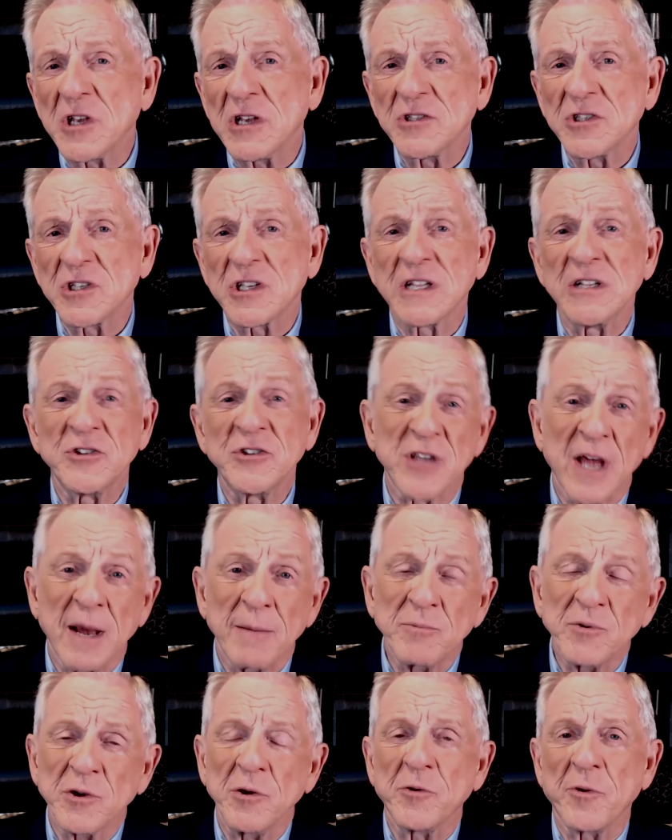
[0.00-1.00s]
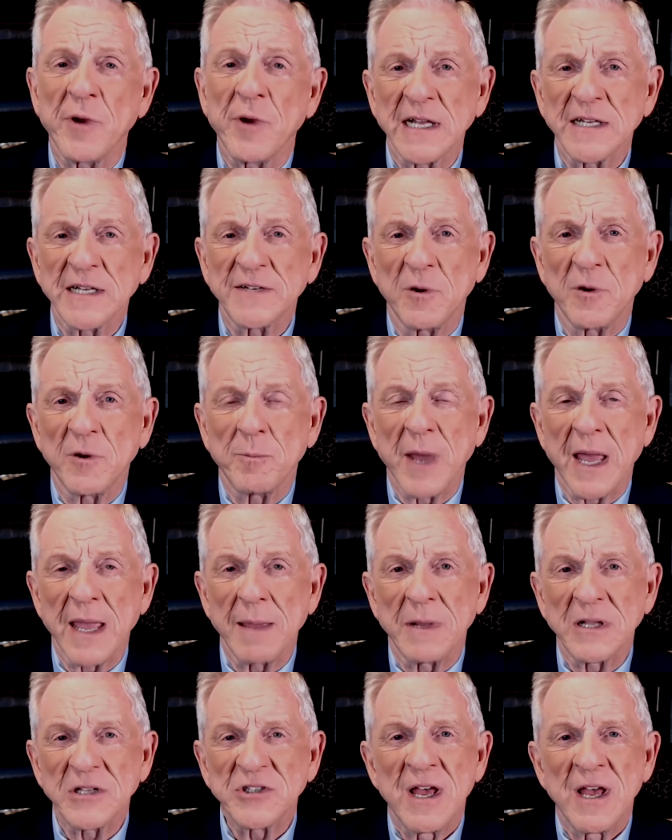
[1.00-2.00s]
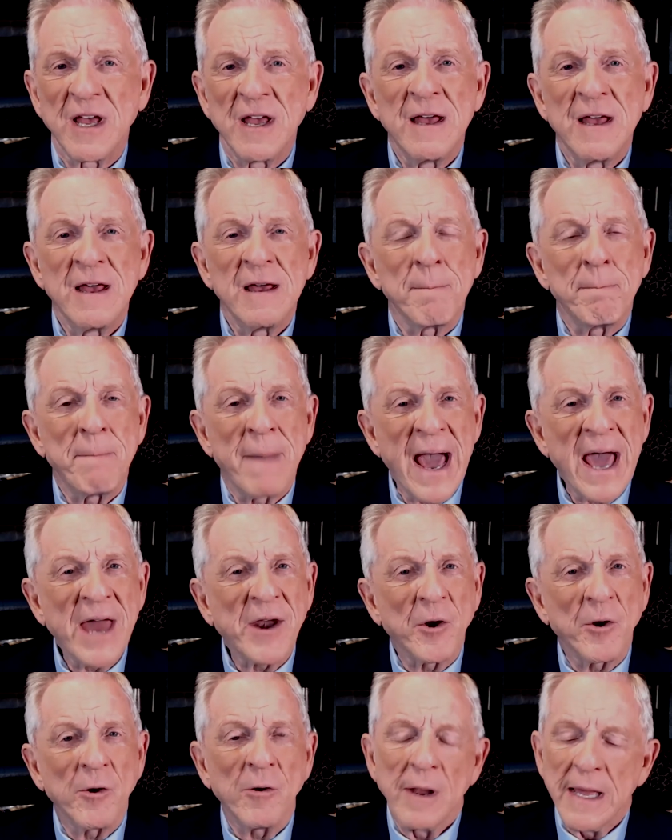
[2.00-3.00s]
consumption or transfer payments matter?